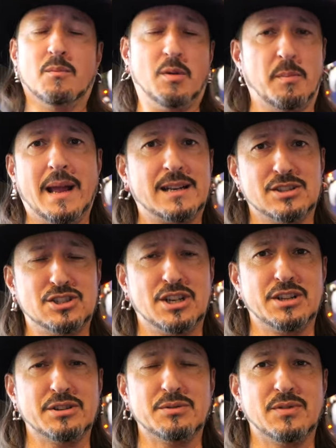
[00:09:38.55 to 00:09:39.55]
We're back to
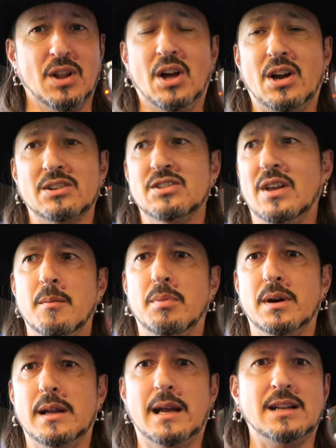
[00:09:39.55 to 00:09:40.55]
shitty little vlogs,
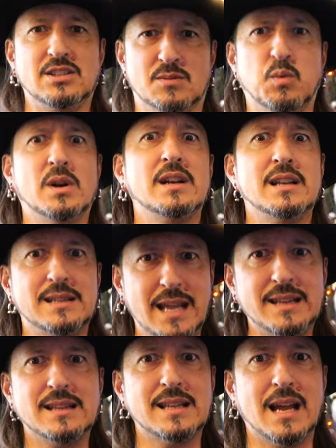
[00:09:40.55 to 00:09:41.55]
but I just wanted to
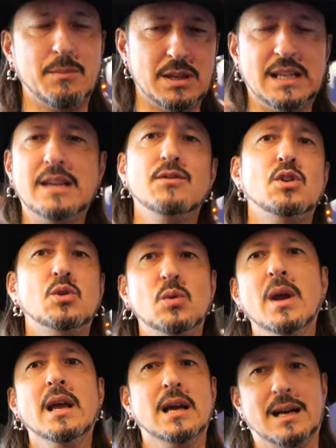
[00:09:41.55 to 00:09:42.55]
take the time to give
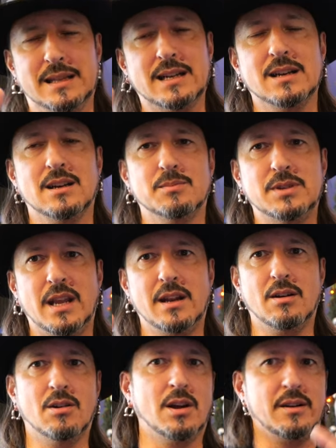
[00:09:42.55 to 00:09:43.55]
you a little
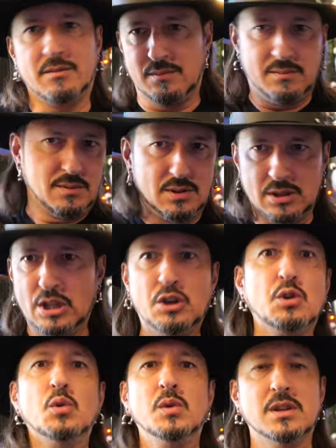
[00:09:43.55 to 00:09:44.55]
update on the
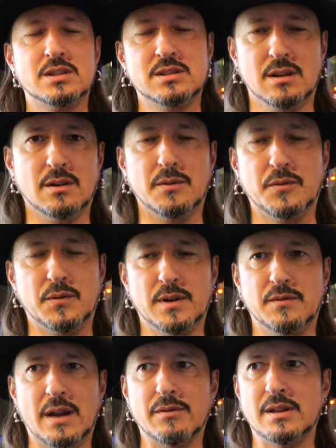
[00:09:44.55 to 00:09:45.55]
newness of,
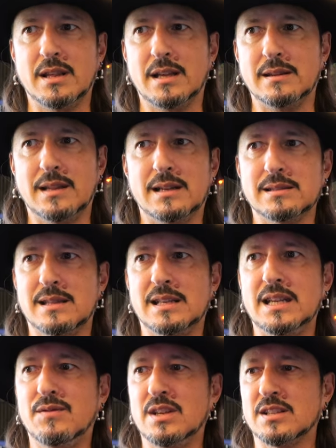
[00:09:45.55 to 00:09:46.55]
of everything that is the
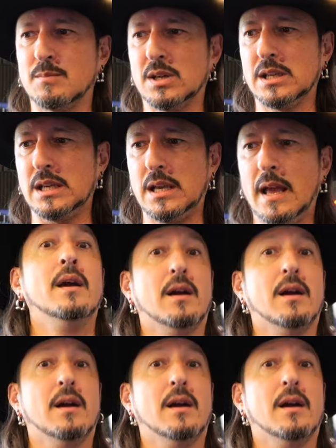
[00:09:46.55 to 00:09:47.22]
devious monkey.